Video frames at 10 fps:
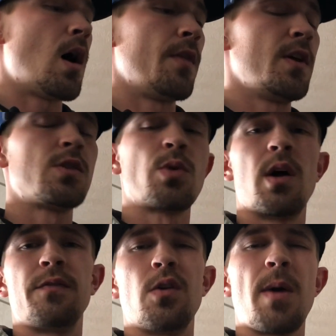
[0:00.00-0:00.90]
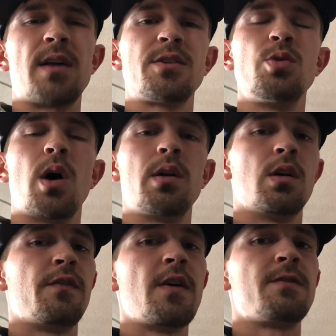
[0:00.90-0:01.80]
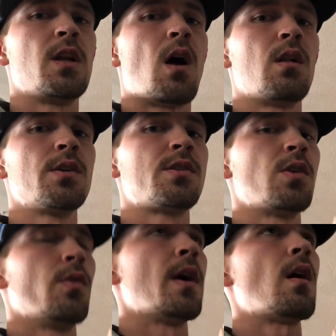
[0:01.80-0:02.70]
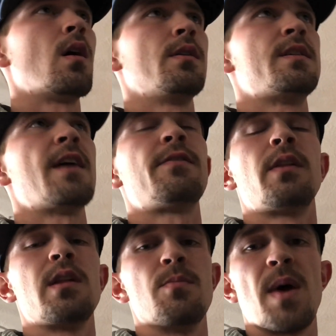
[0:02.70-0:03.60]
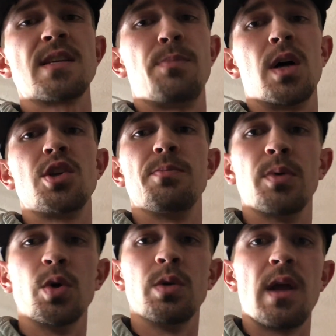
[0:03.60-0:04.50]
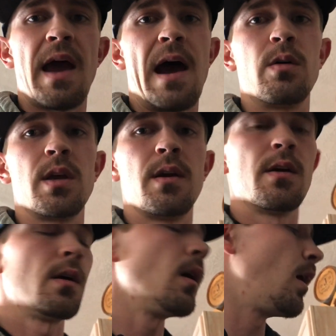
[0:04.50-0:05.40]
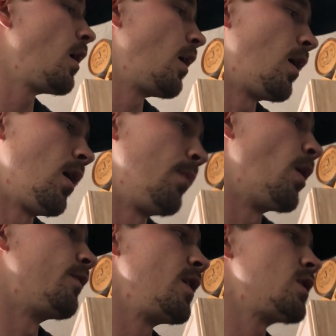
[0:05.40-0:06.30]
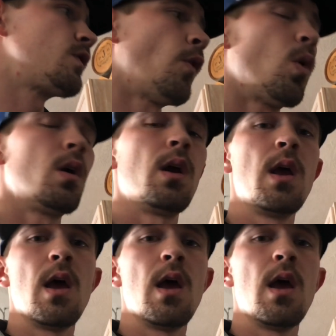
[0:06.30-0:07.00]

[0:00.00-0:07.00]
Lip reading: These run for about $250, so they are definitely the best budget boot out here of these four.